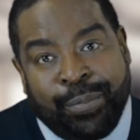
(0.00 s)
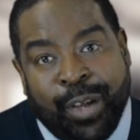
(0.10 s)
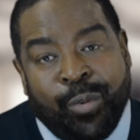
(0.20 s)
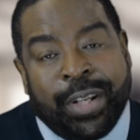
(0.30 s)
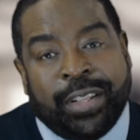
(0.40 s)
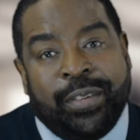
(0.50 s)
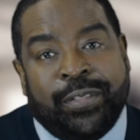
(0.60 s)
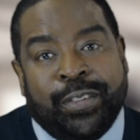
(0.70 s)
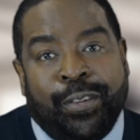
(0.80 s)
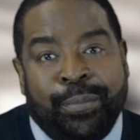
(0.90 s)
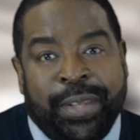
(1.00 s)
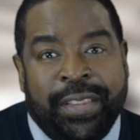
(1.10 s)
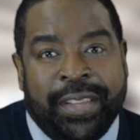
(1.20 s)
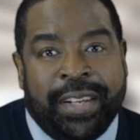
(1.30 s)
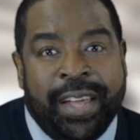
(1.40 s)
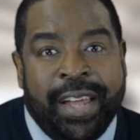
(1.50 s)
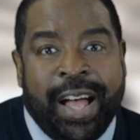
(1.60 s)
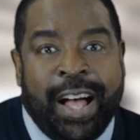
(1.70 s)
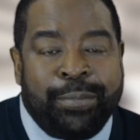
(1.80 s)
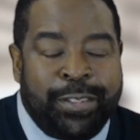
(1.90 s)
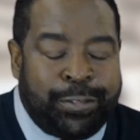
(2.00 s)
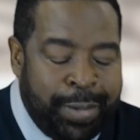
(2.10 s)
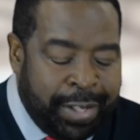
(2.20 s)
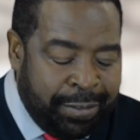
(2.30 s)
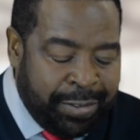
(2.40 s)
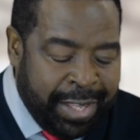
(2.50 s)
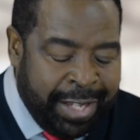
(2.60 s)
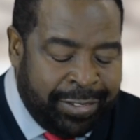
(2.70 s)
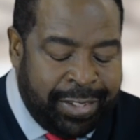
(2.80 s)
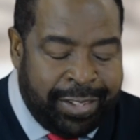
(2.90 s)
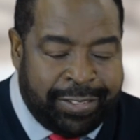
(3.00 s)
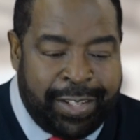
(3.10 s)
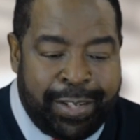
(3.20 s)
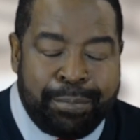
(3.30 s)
No one could have told me that I'll be speaking for AT&T,